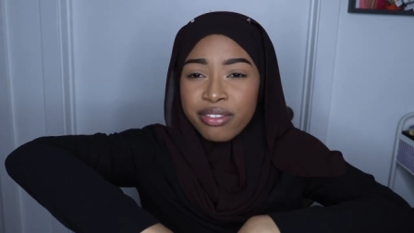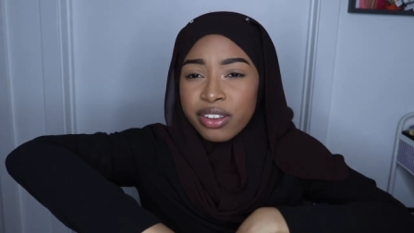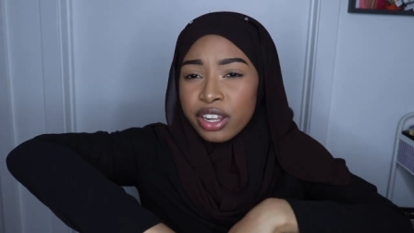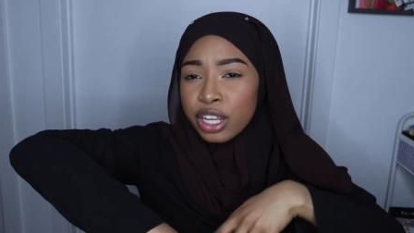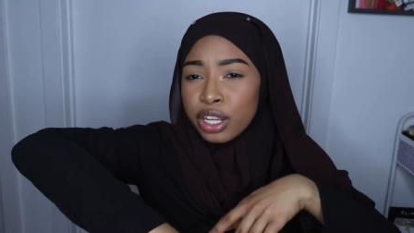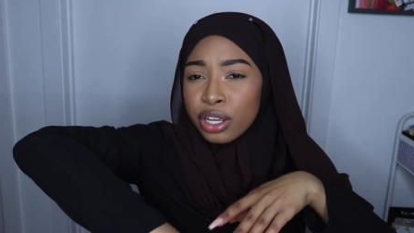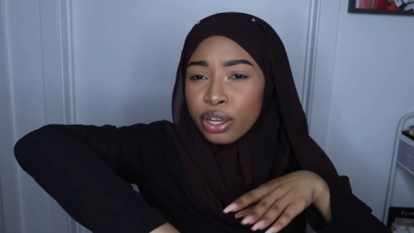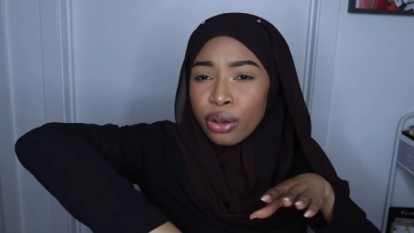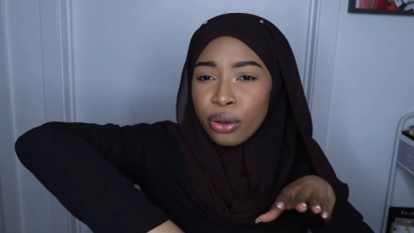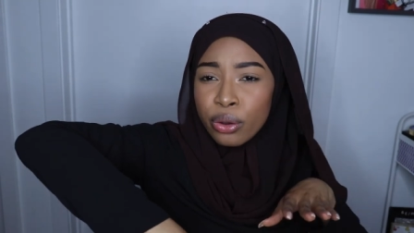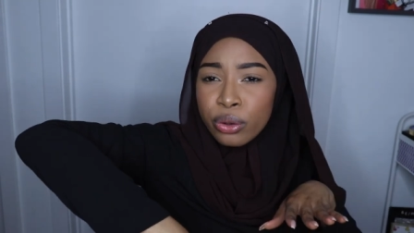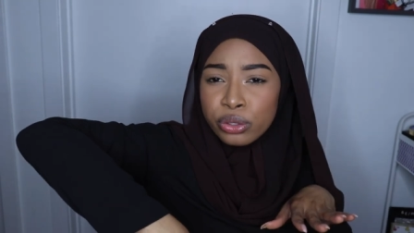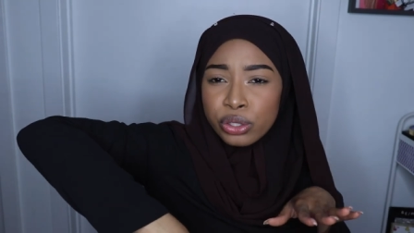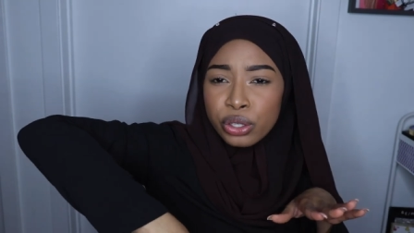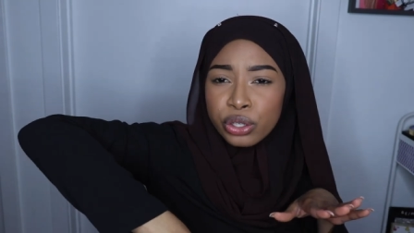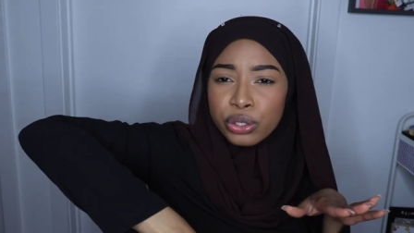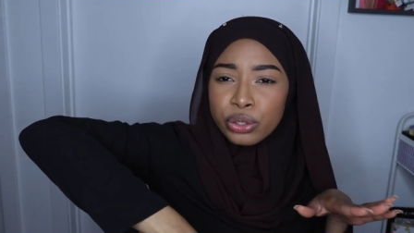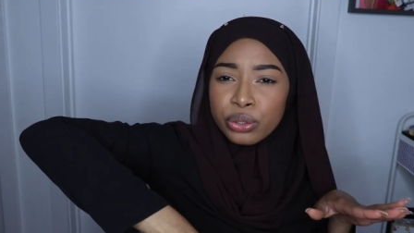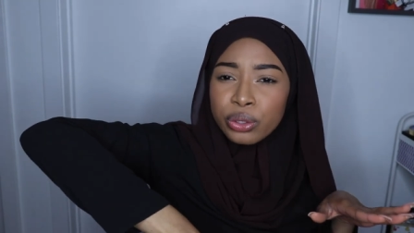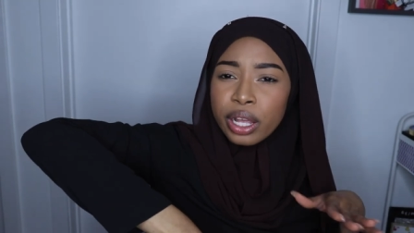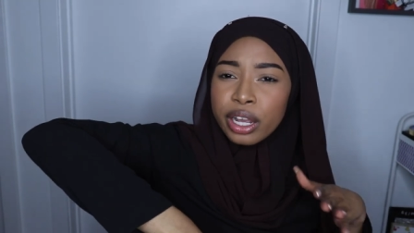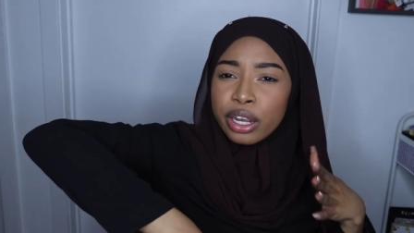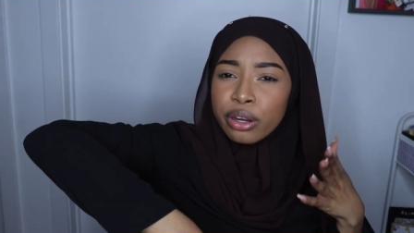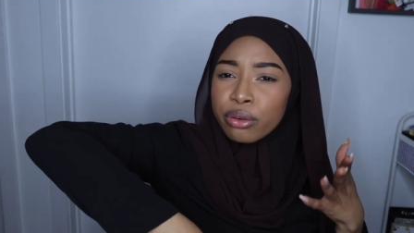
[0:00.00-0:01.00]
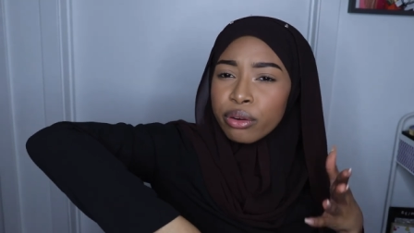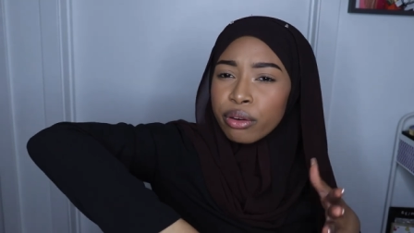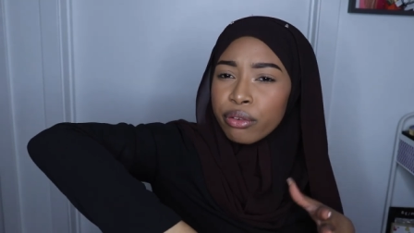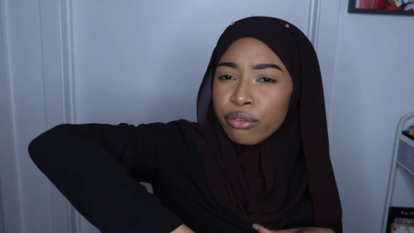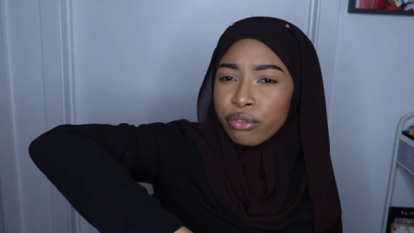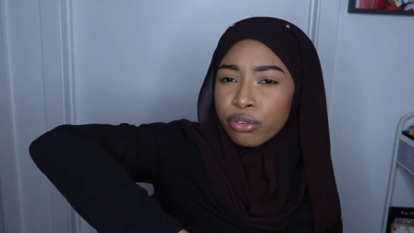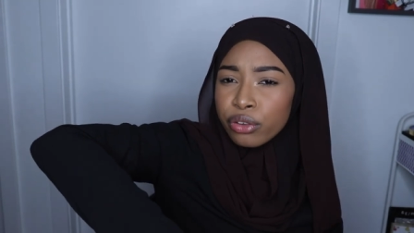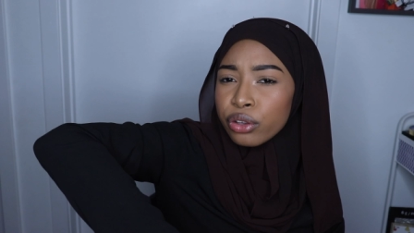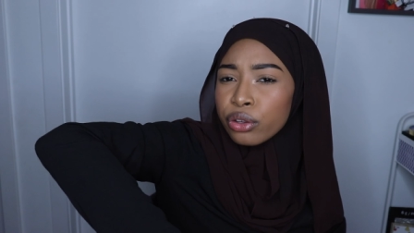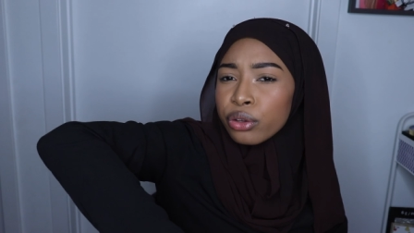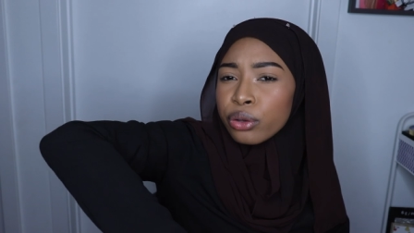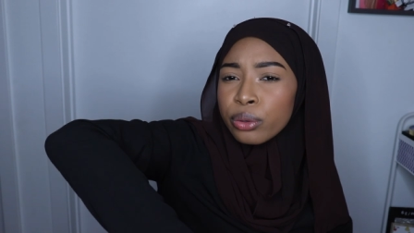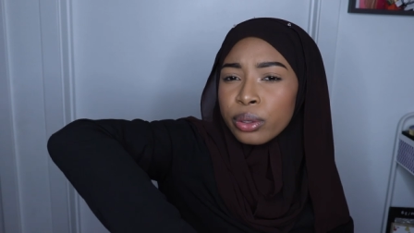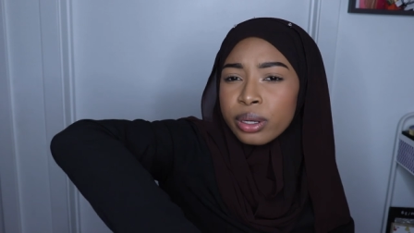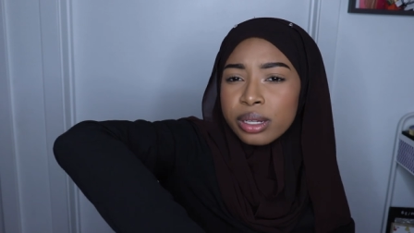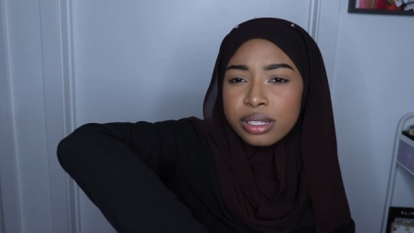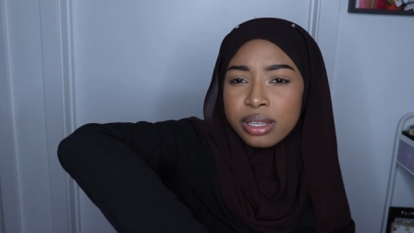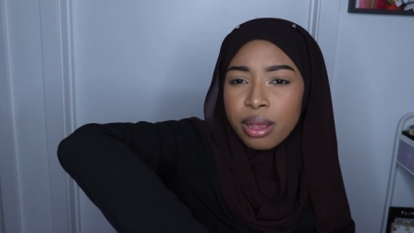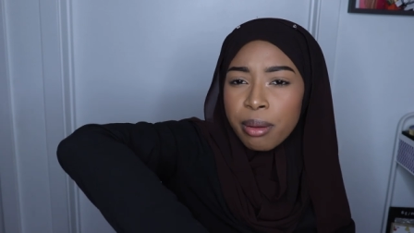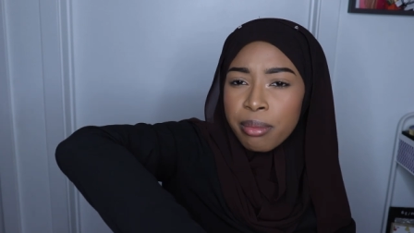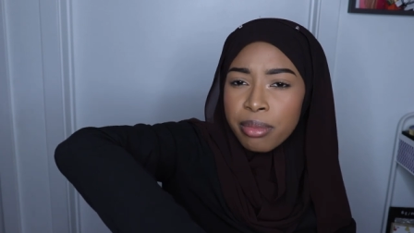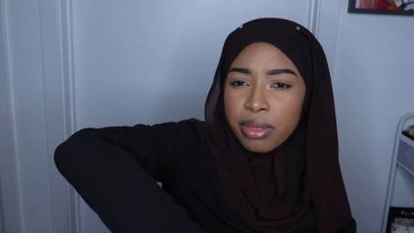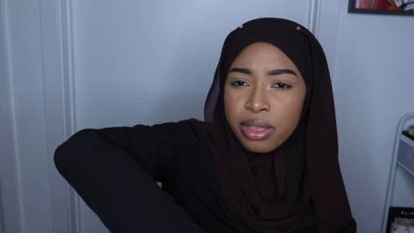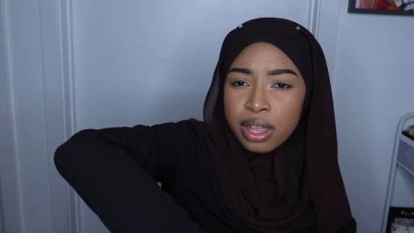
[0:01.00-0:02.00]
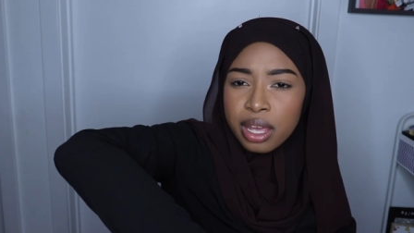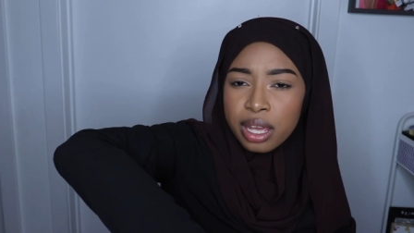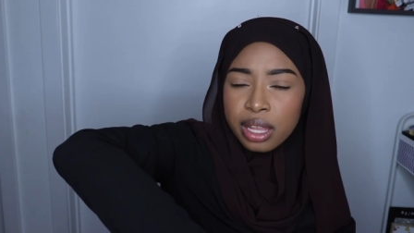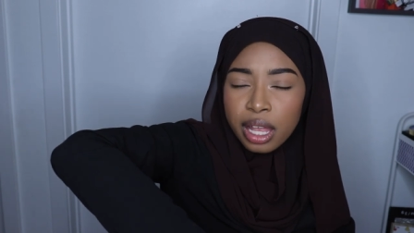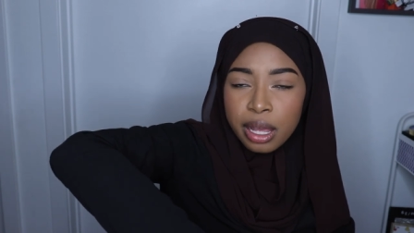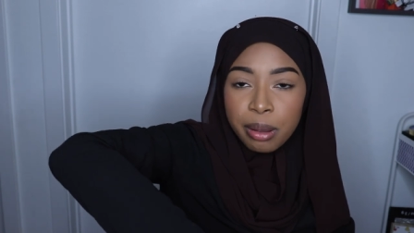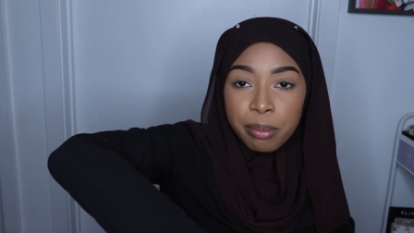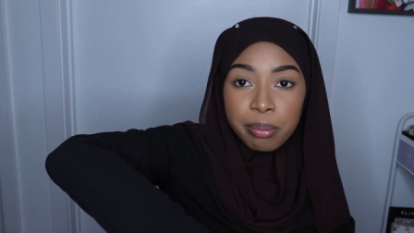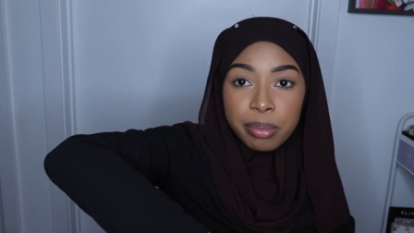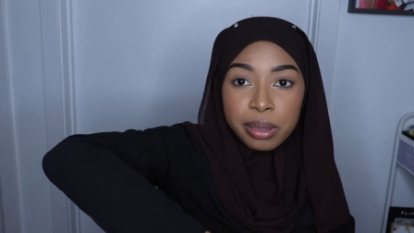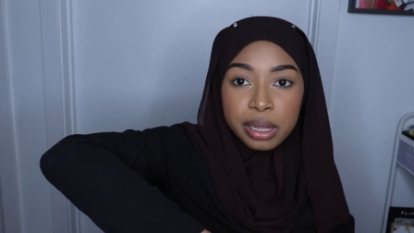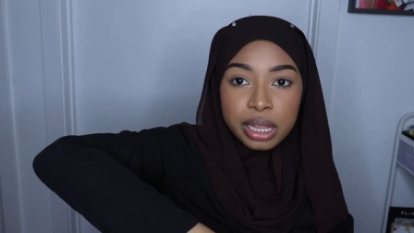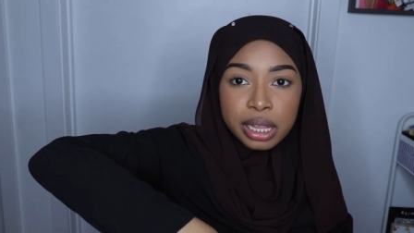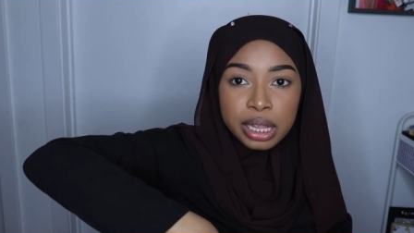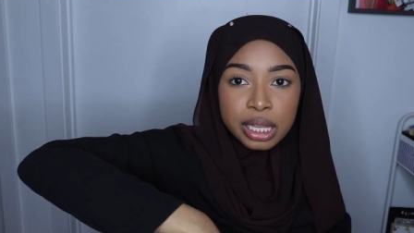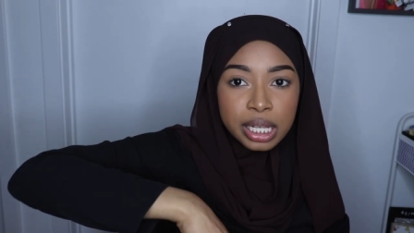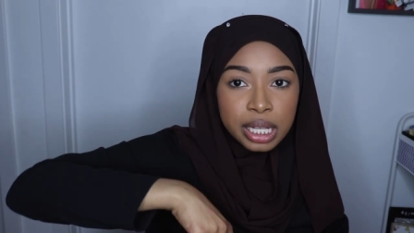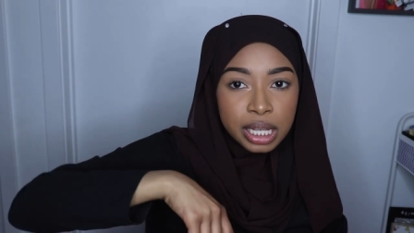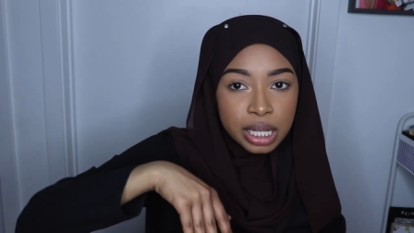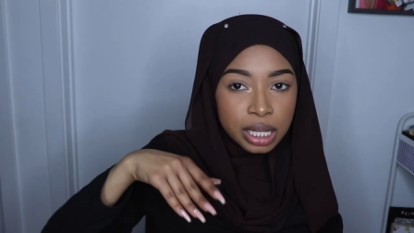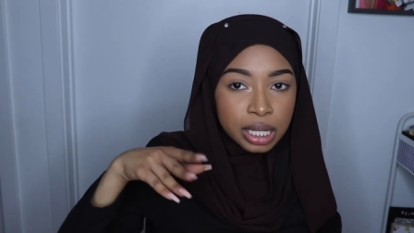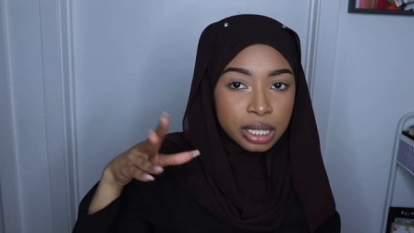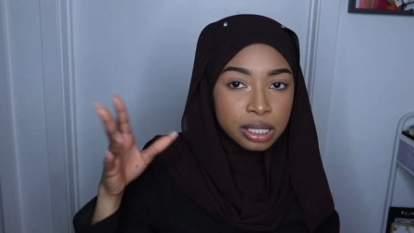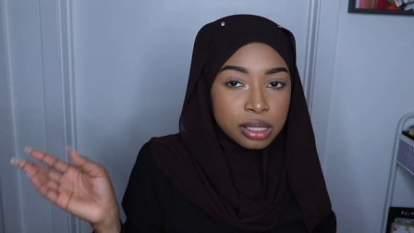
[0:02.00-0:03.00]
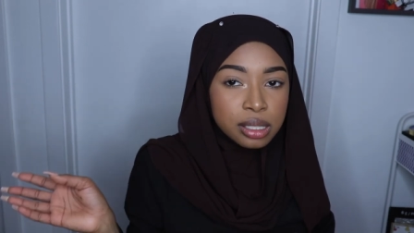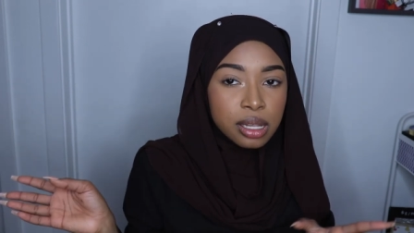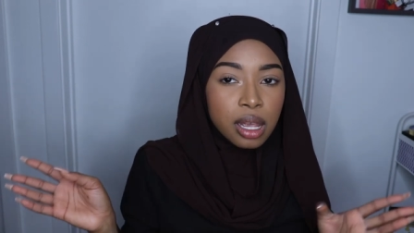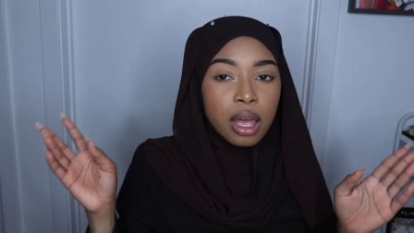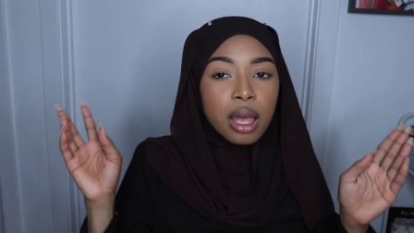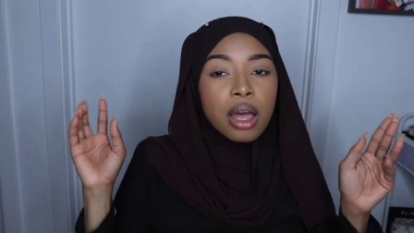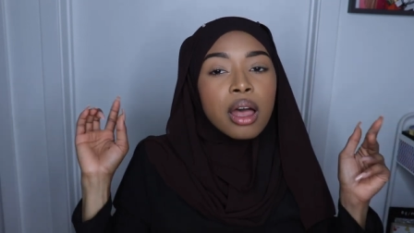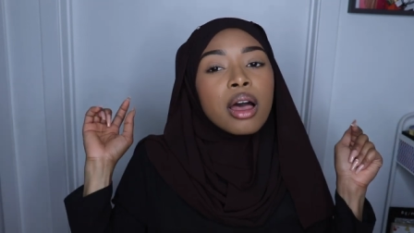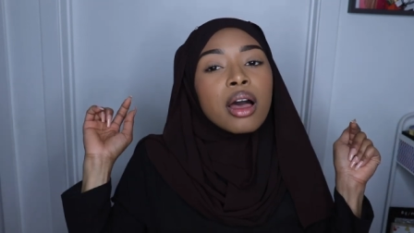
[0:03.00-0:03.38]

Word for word: videos or do like a review or something like please